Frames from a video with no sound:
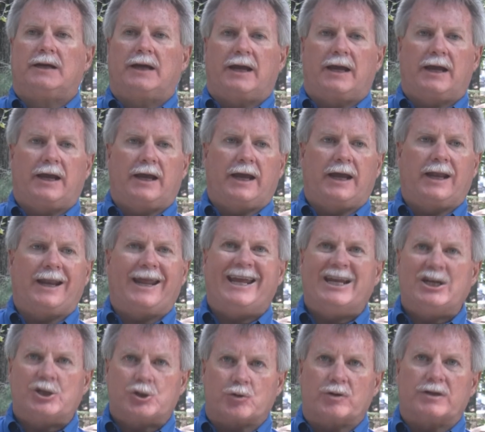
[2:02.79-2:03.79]
and, and
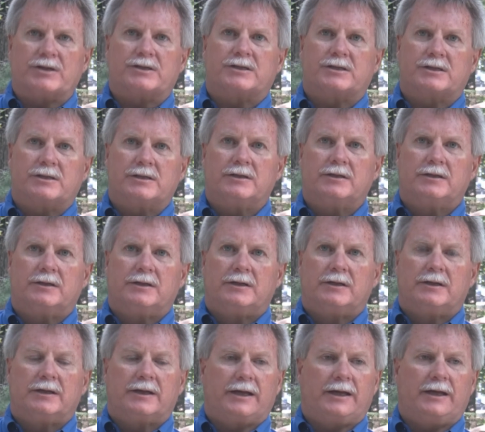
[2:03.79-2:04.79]
interests
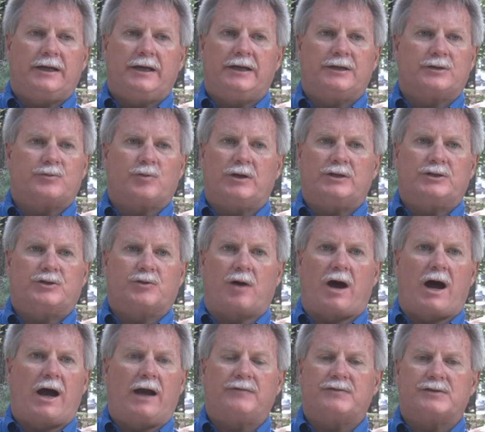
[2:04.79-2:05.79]
is what
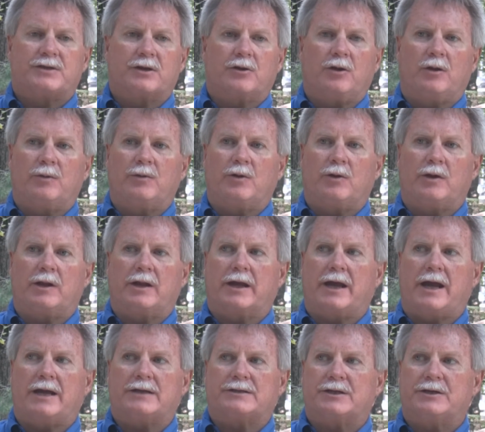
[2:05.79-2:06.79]
drives the global oil and
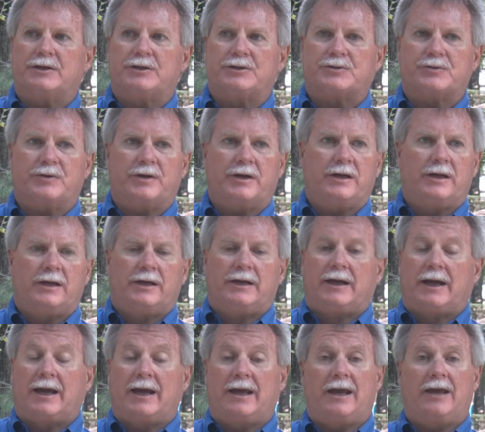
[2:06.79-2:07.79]
gas industry
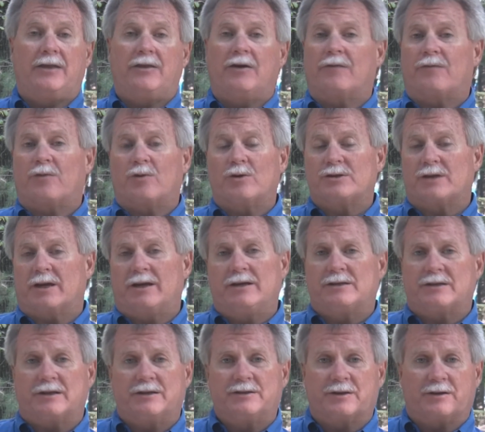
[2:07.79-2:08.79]
and, and therefore is,
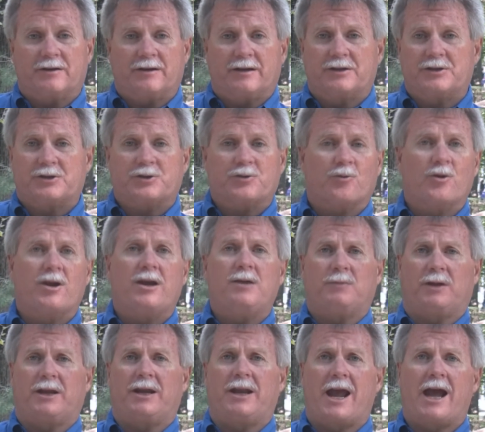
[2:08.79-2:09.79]
is, is, an
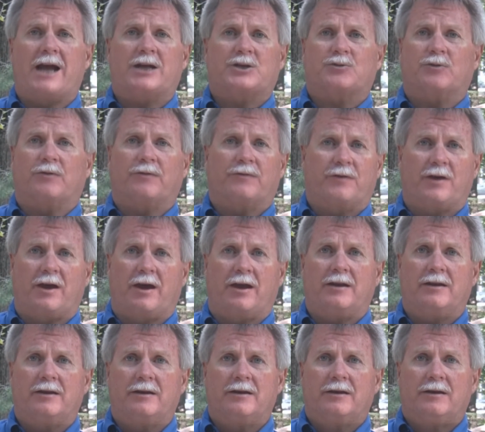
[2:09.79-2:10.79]
extremely natural fit
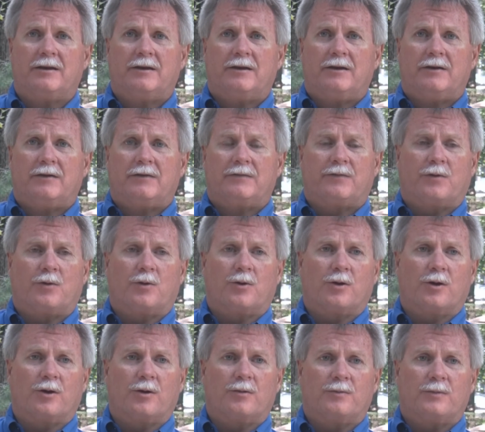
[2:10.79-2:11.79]

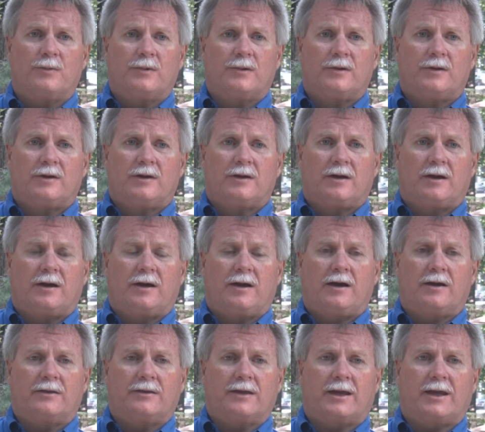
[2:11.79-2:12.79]
for
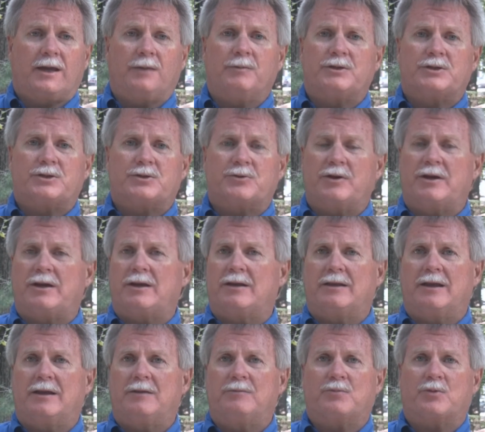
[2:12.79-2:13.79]
uh, the chemistry
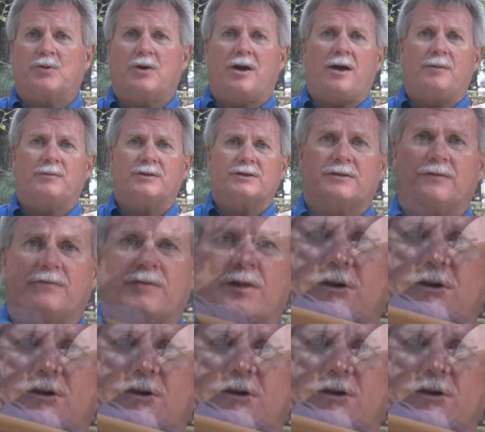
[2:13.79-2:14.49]
and, and promise of